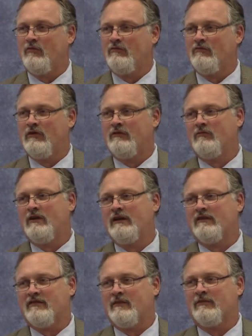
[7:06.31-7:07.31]
one
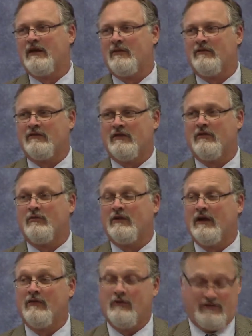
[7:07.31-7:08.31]
way sometimes, another
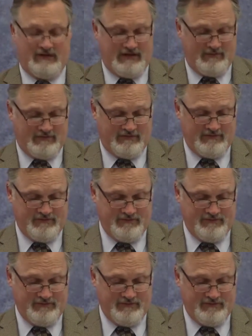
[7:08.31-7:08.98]
way other times.